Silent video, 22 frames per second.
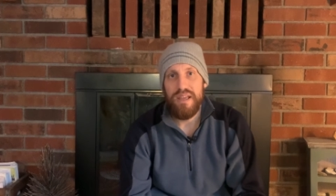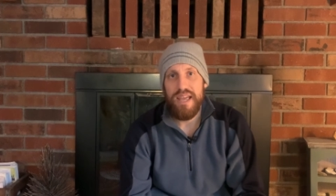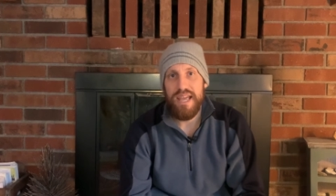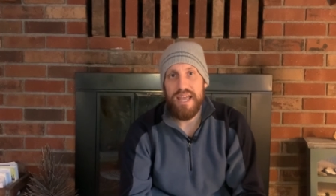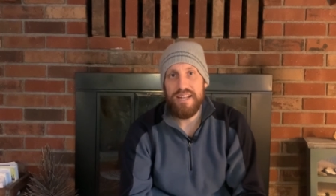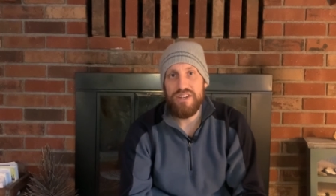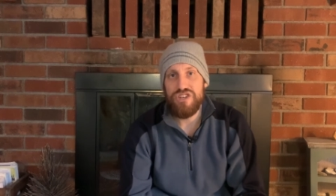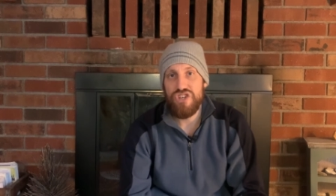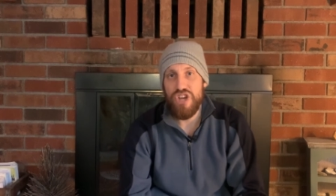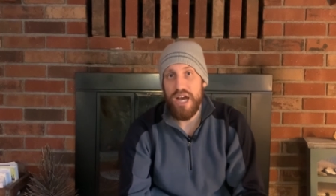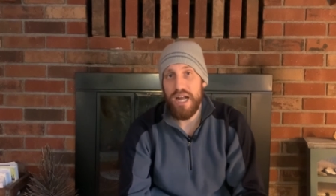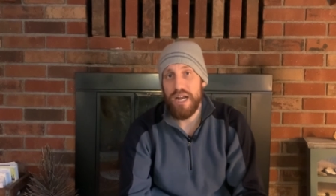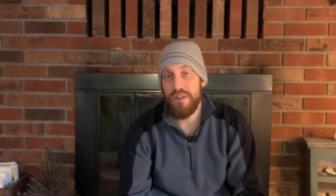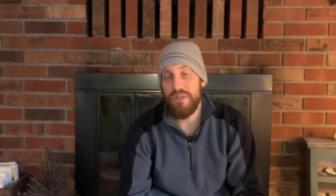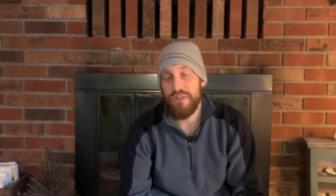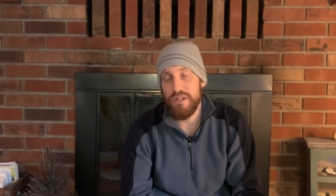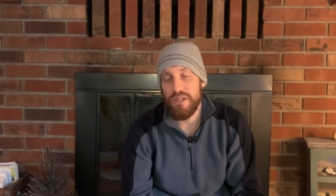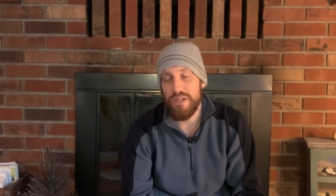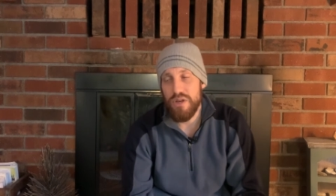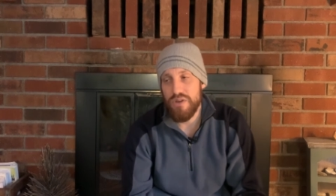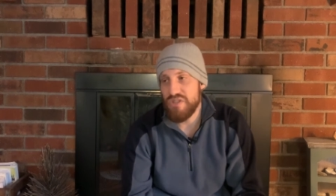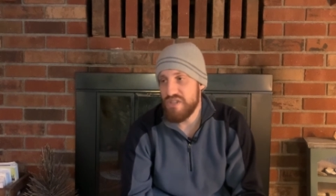And
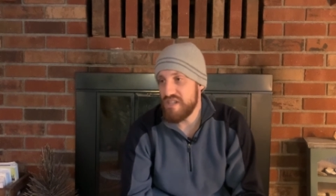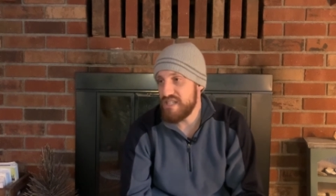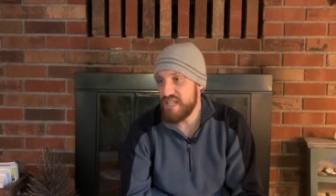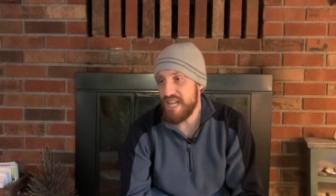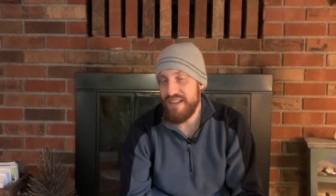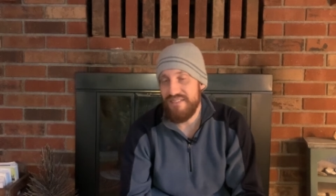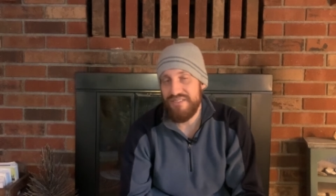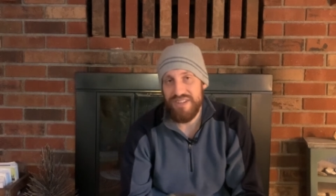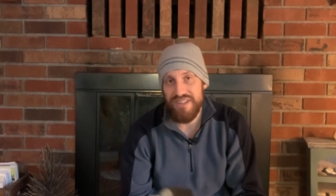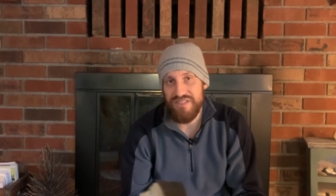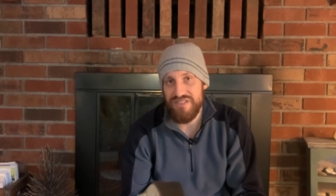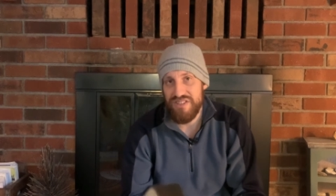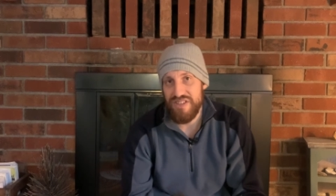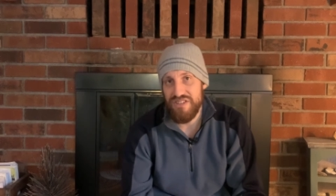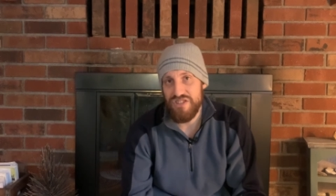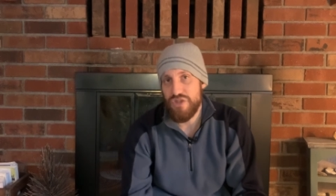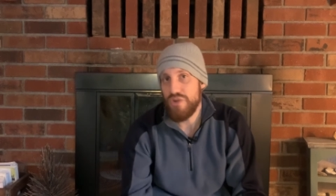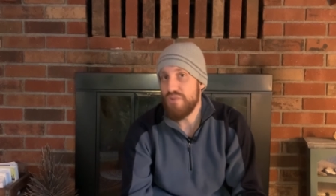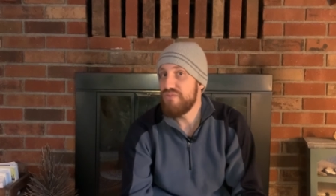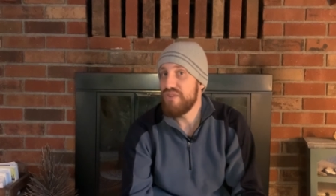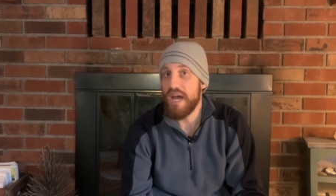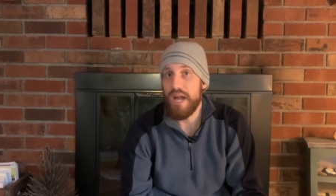Jonathan goes to David and
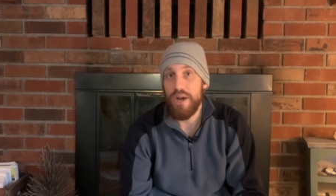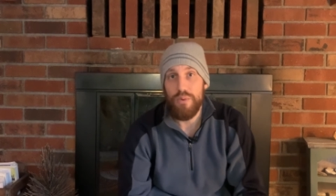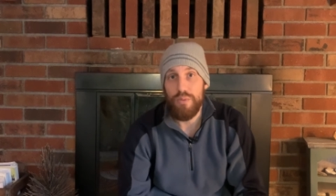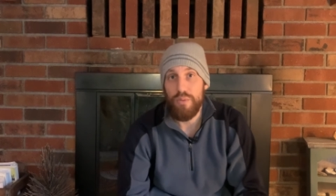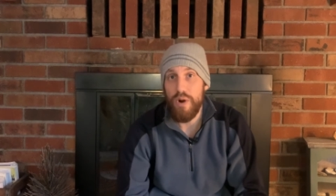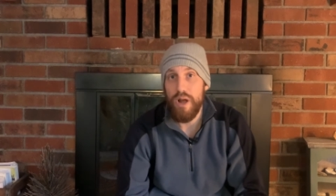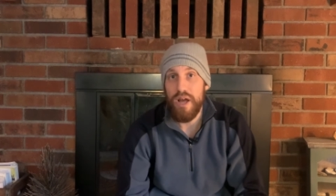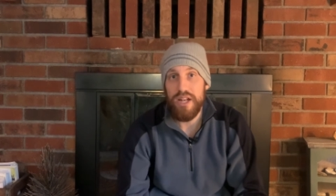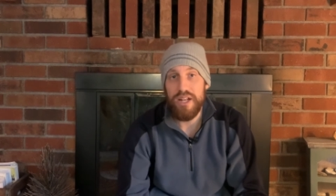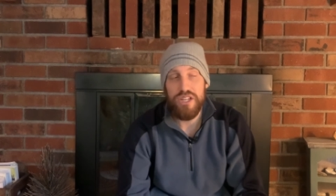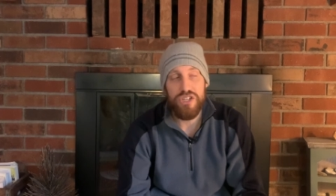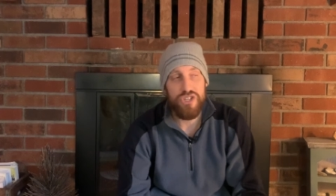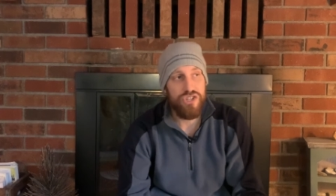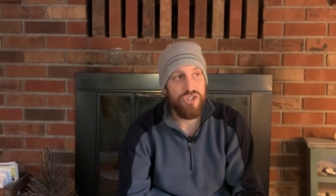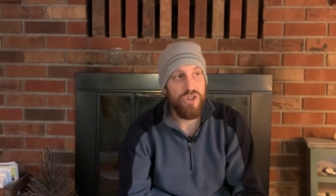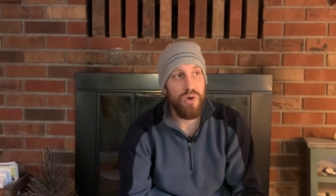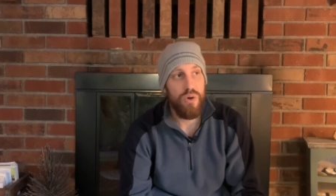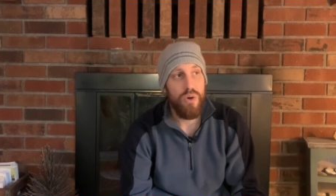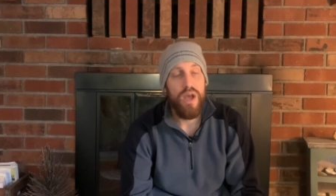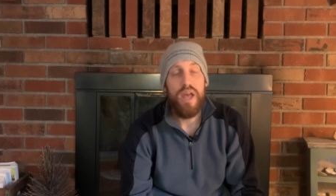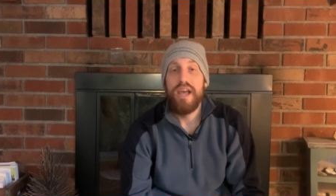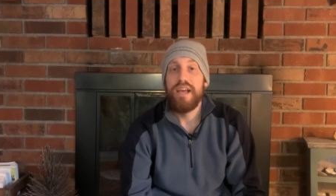says, You've got to run. And
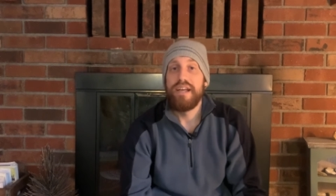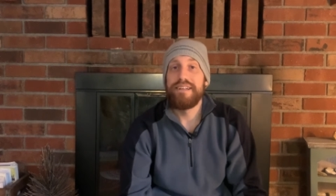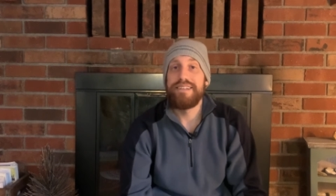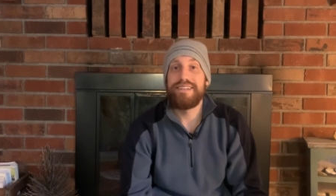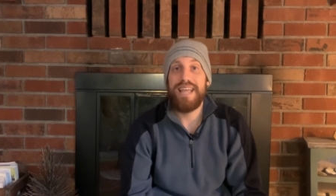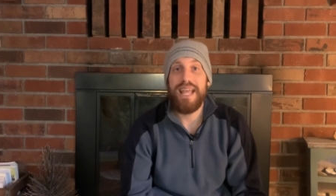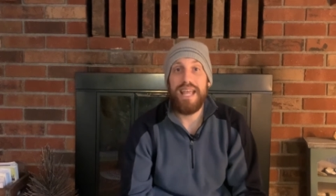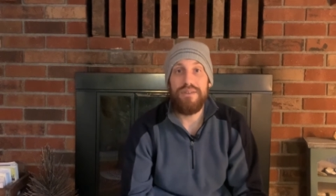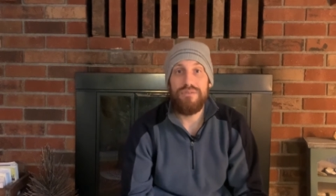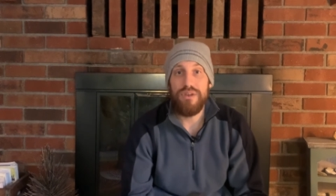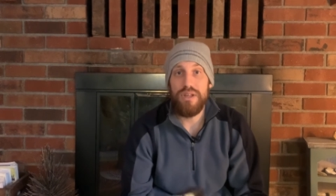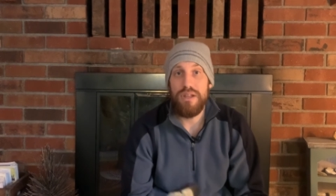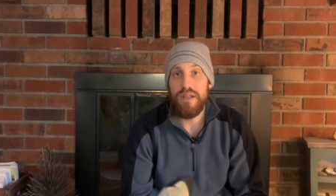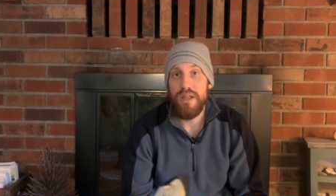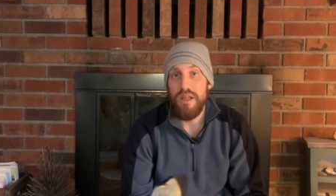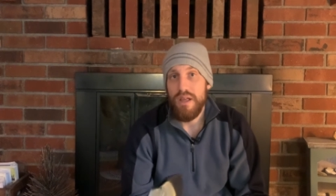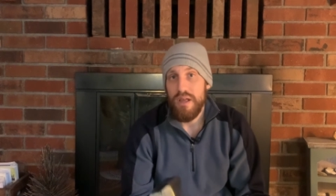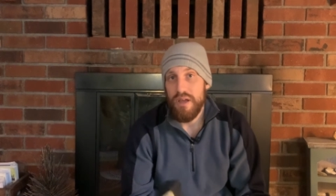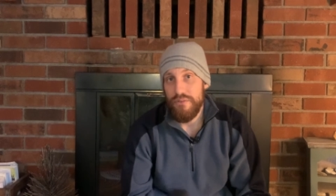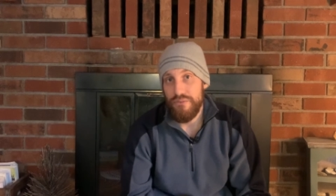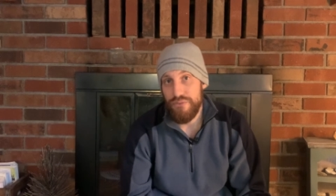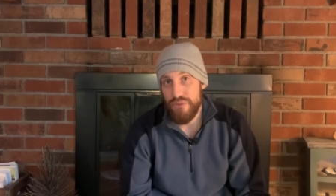so David
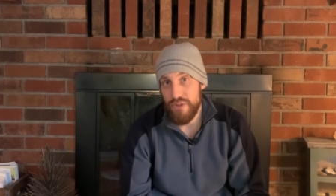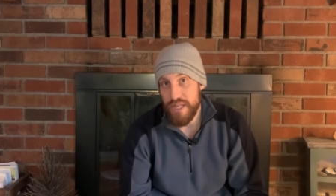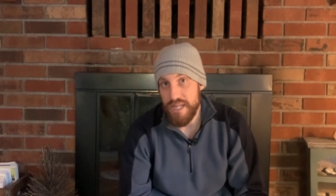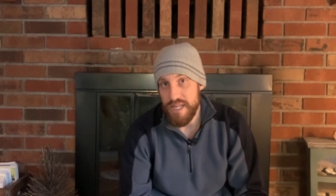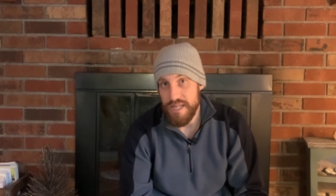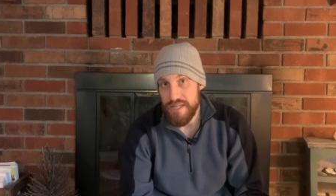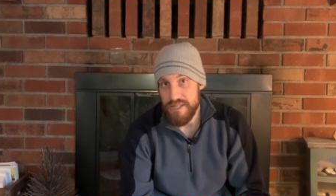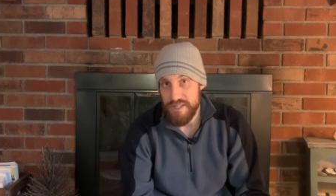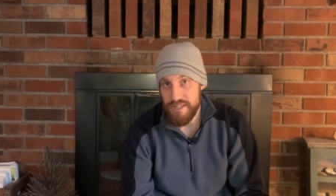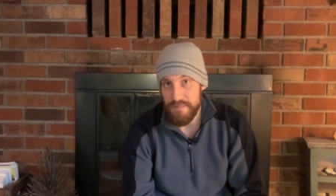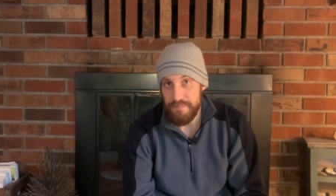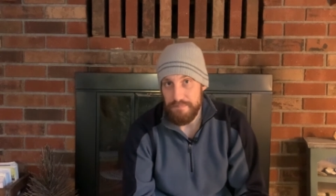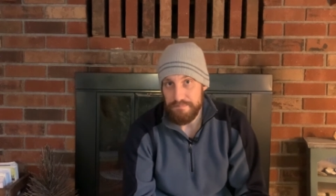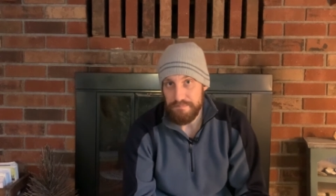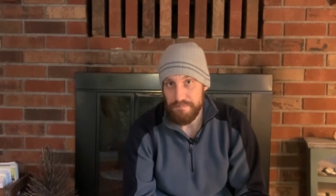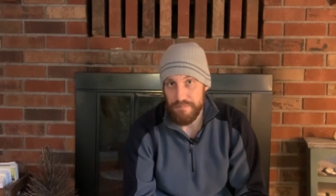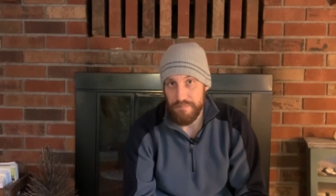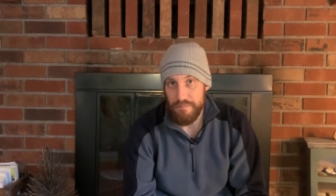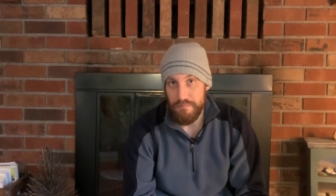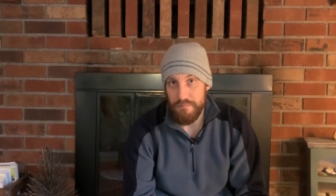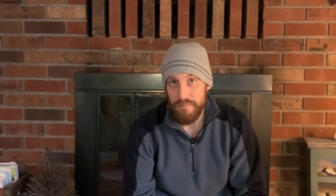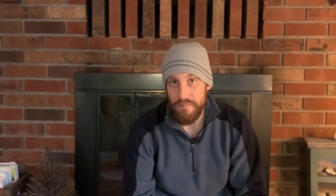flees.
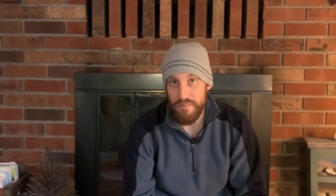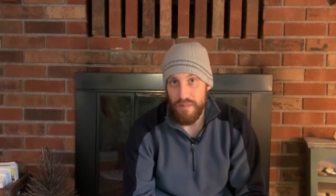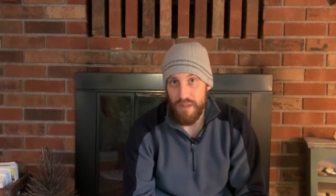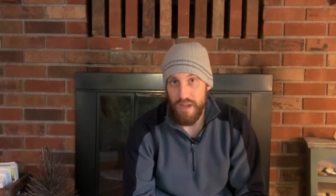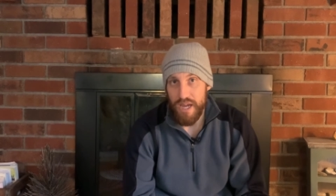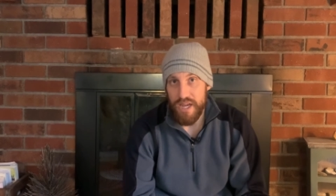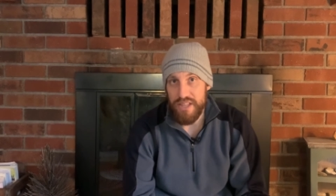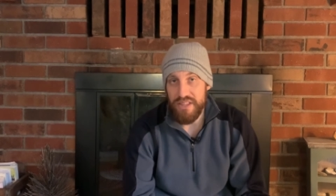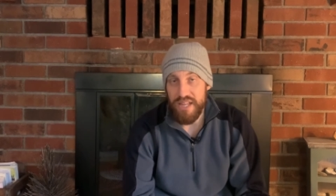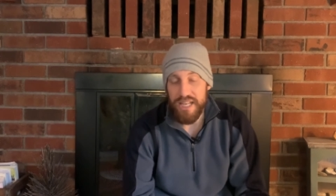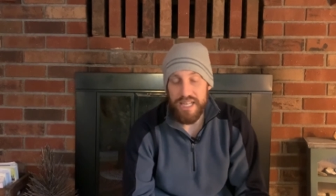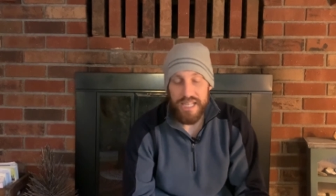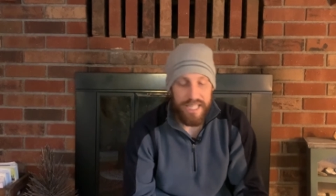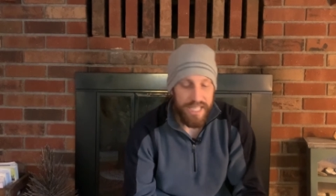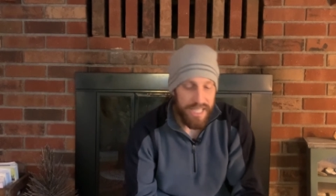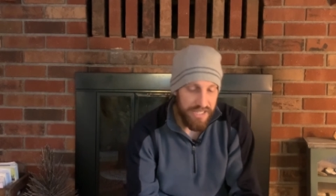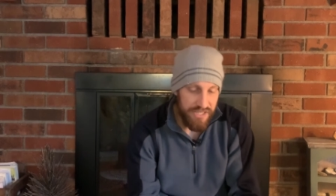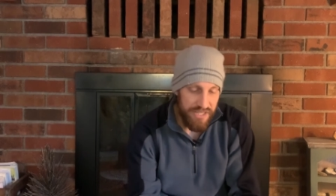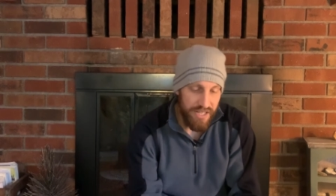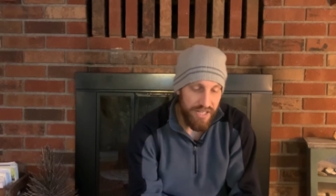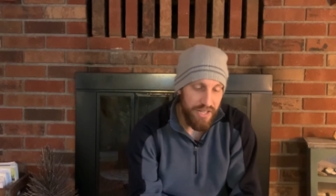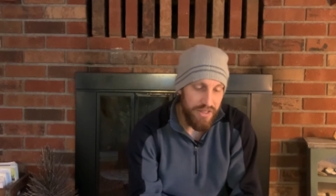And then he
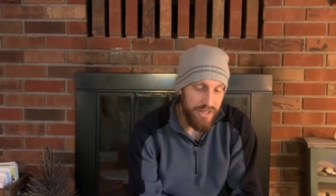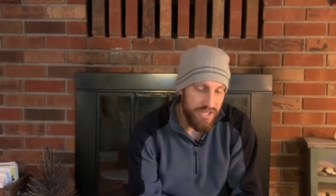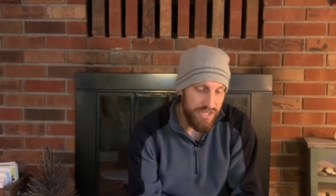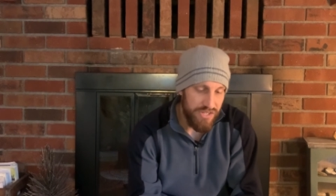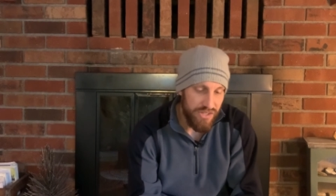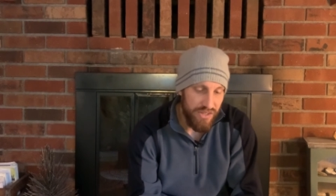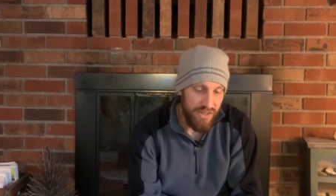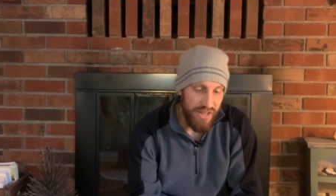gets into this